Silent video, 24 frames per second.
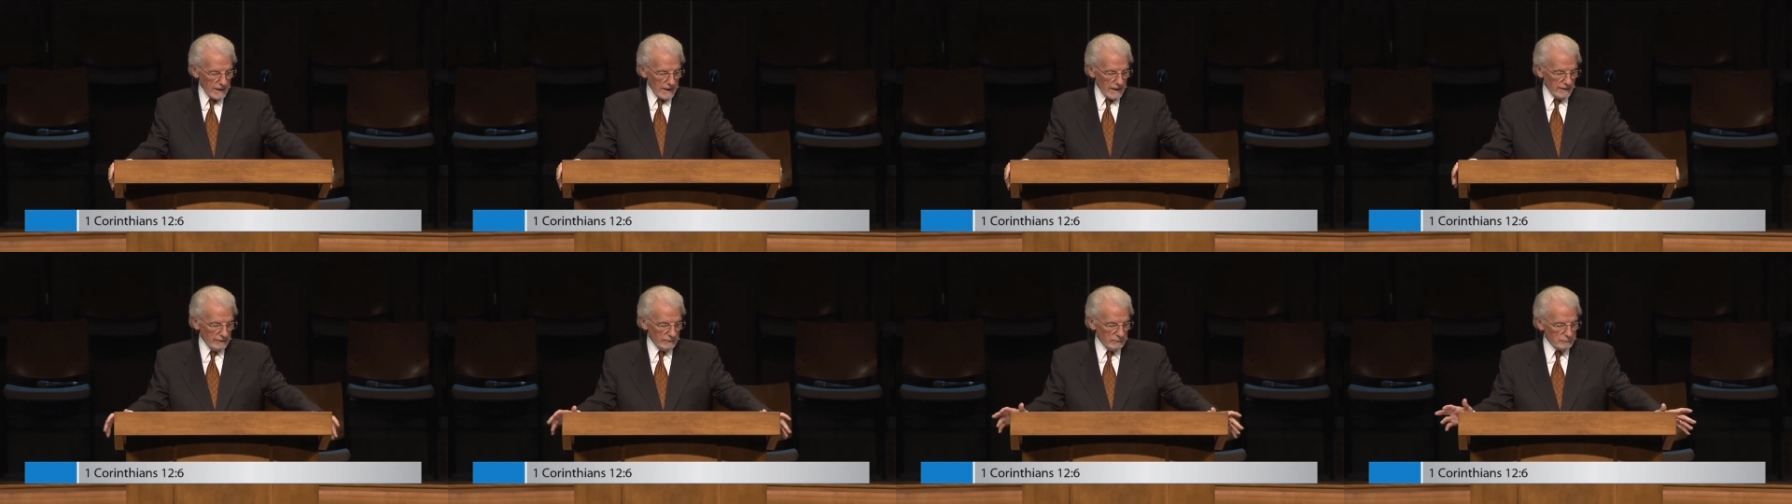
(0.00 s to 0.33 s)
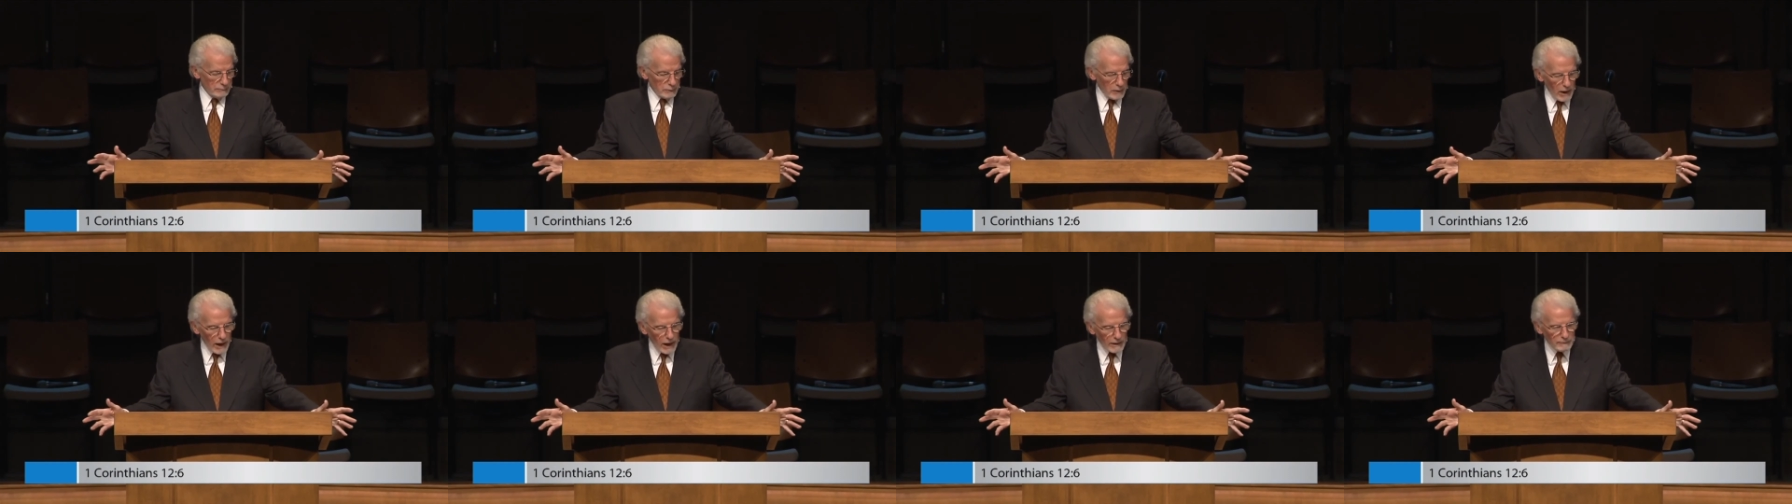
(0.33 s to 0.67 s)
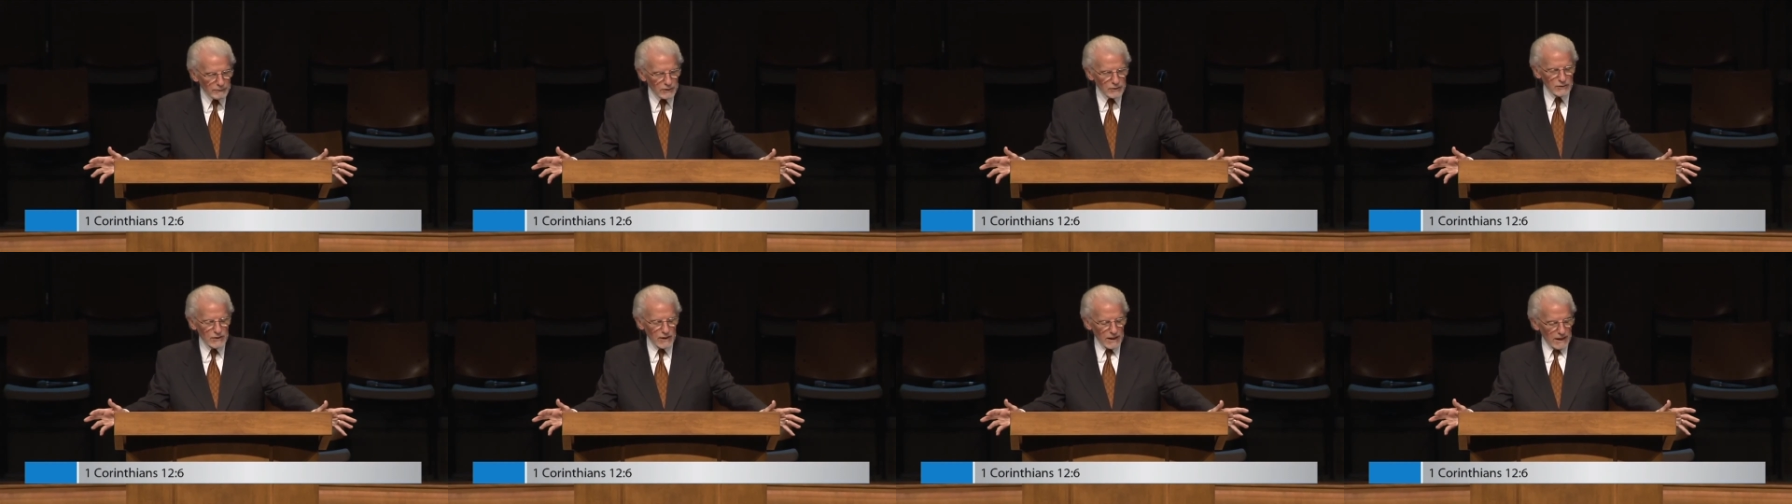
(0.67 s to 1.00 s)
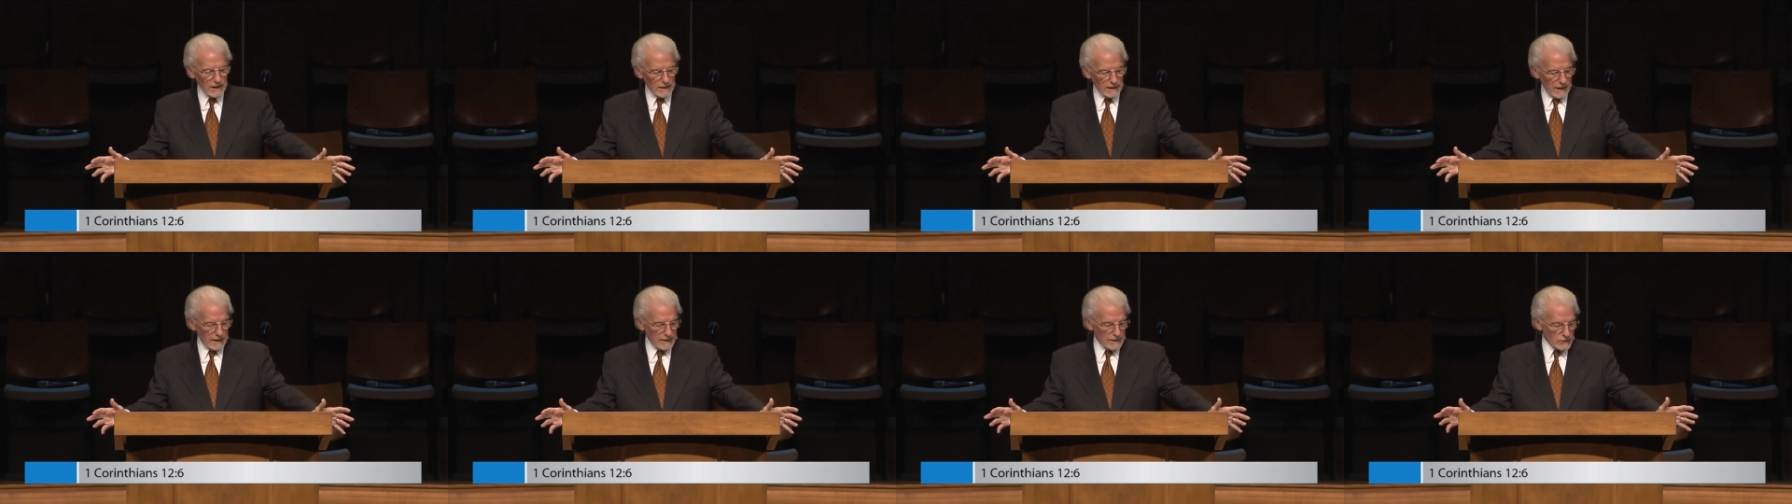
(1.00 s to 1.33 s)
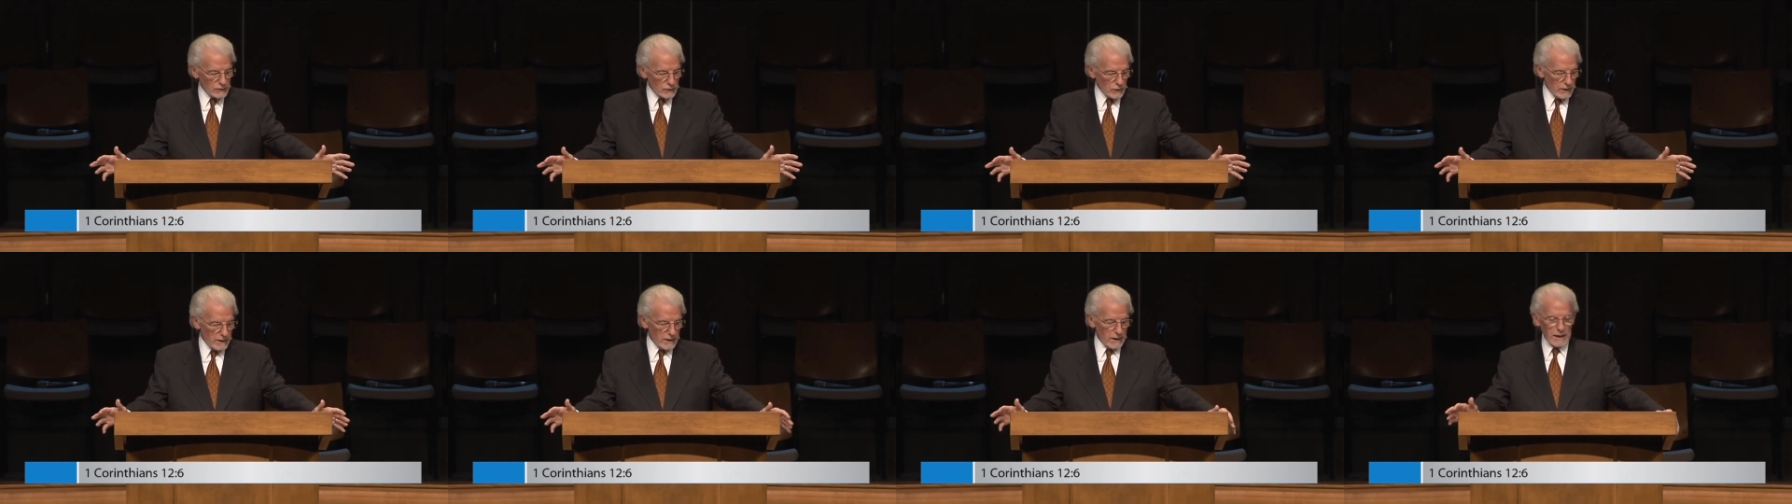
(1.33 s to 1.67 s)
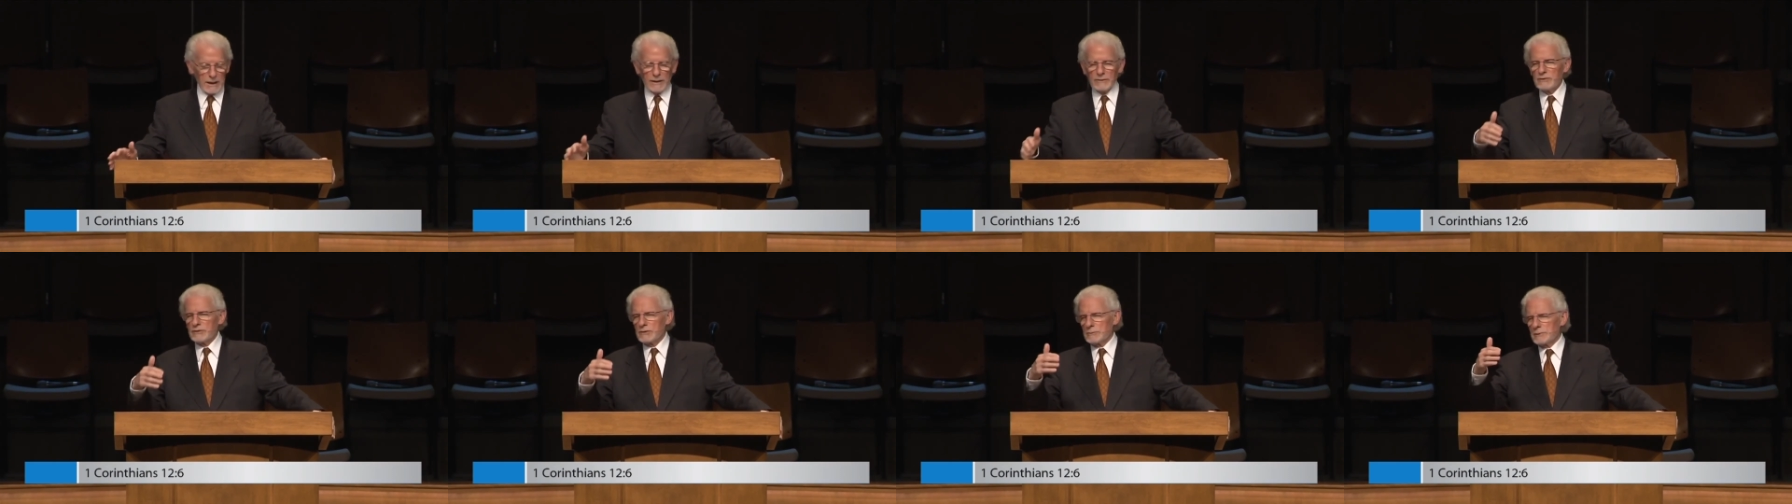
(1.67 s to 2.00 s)
If prophecy, then he's going to
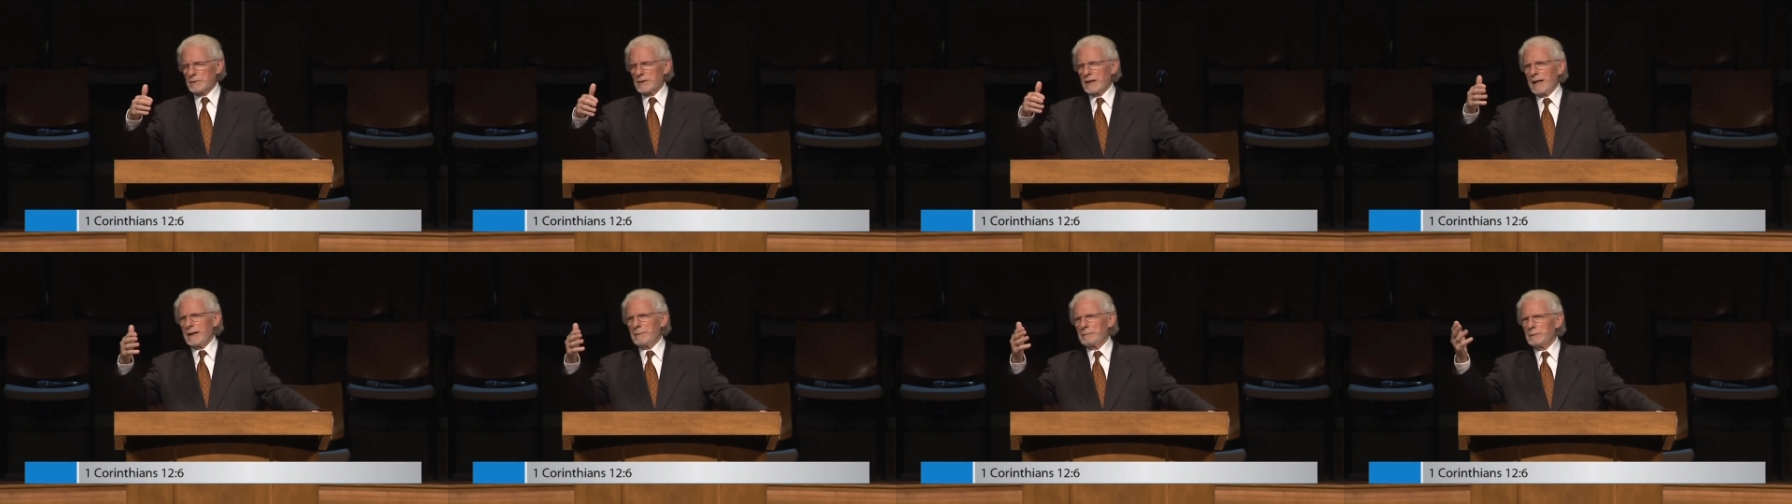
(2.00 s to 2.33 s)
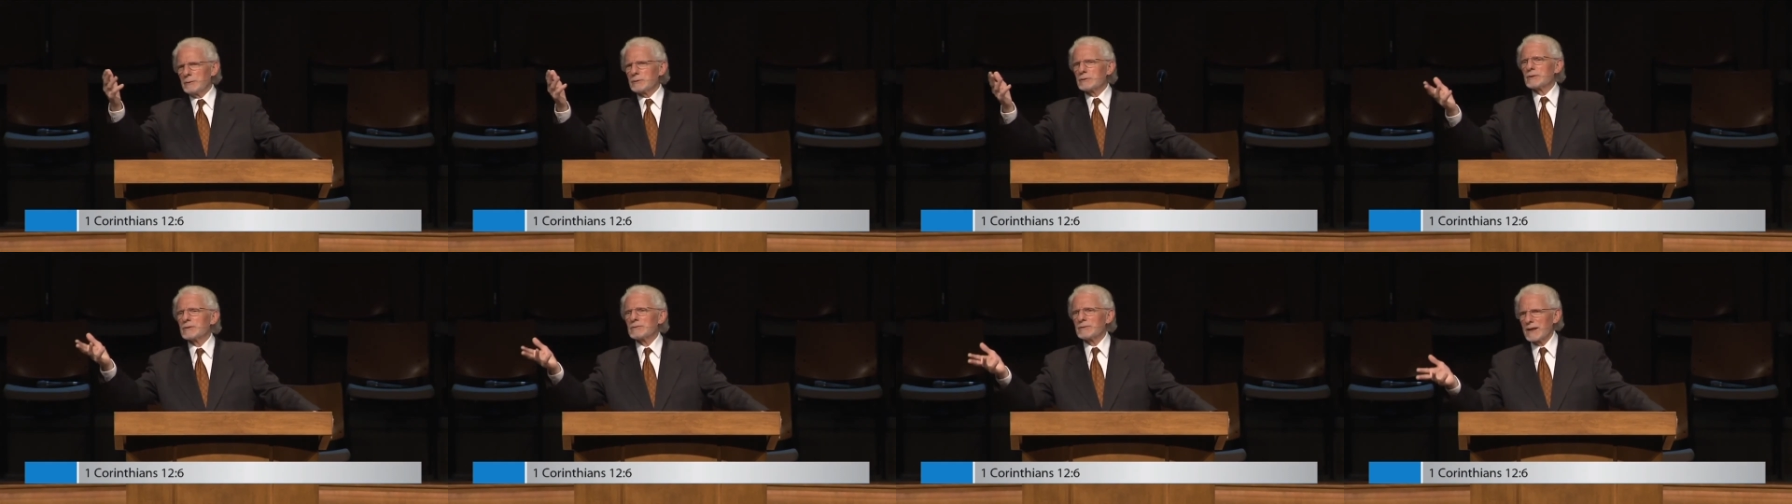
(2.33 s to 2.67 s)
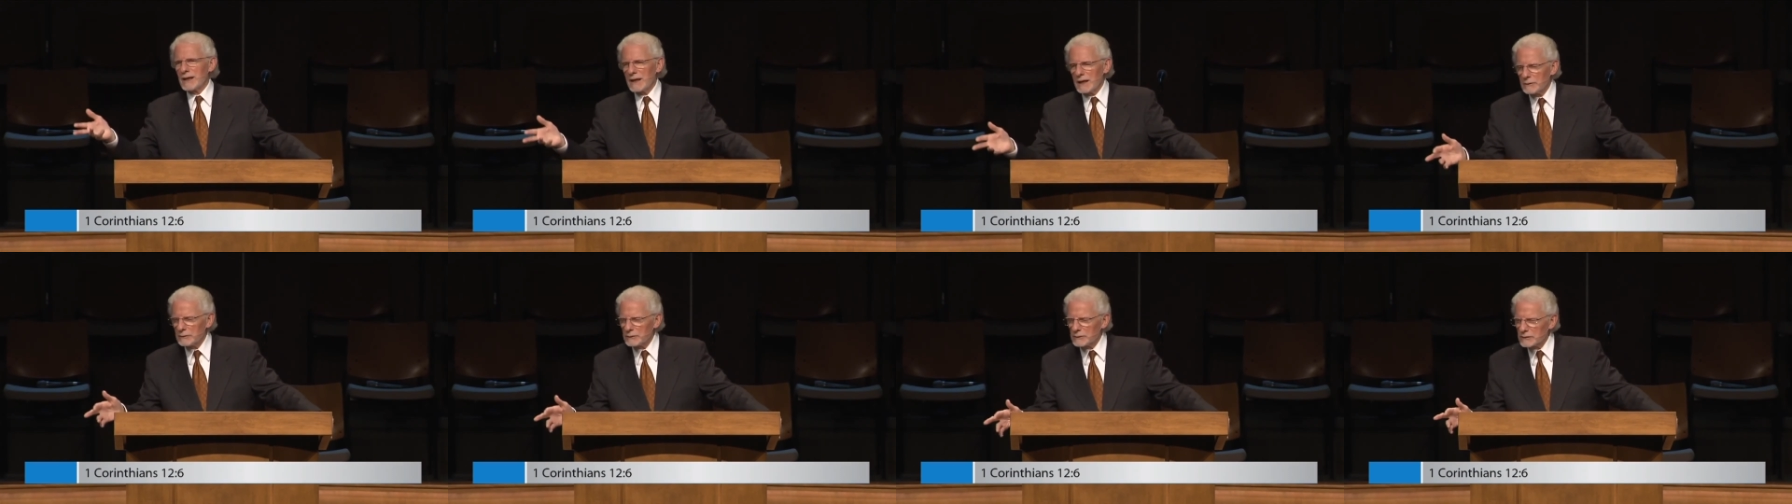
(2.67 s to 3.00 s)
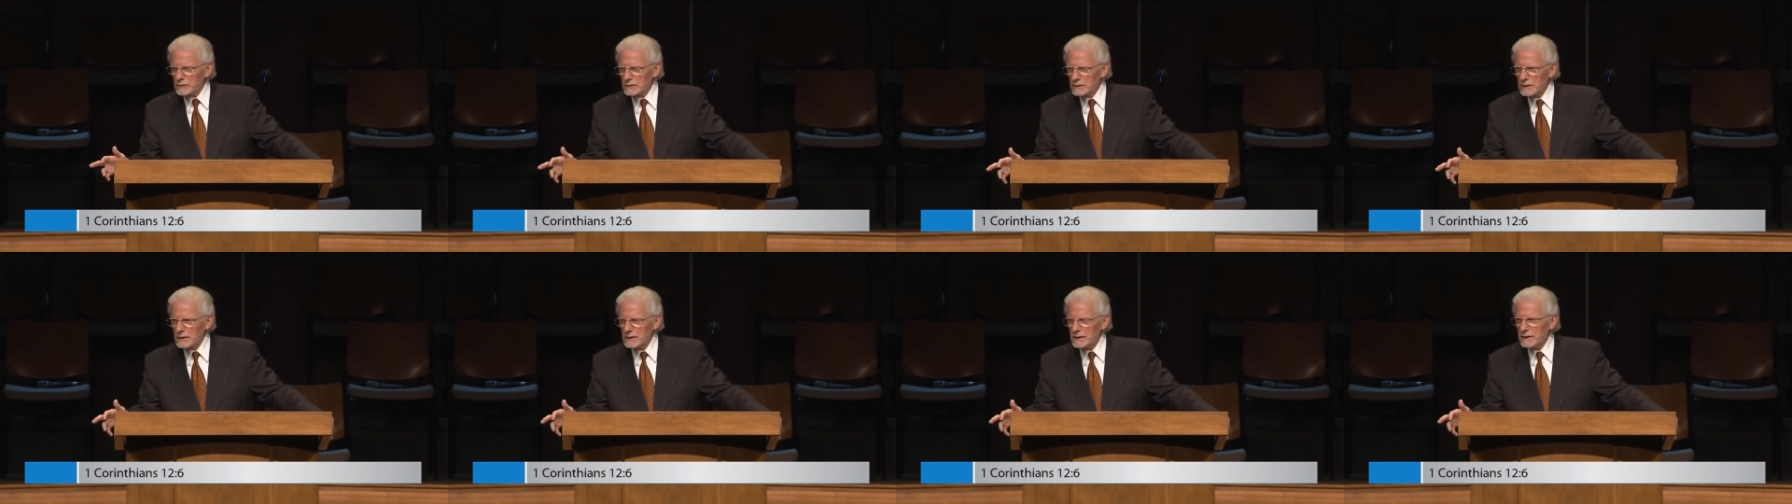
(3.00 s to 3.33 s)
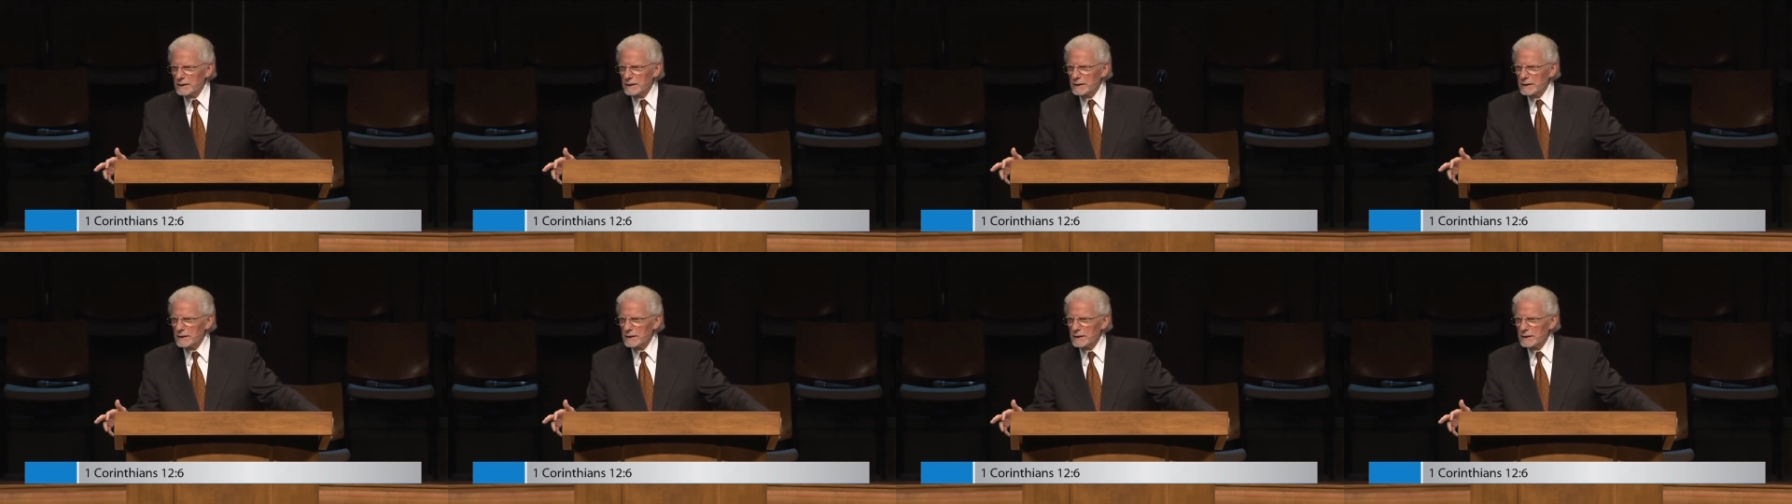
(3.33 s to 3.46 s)
give some samples of gifts.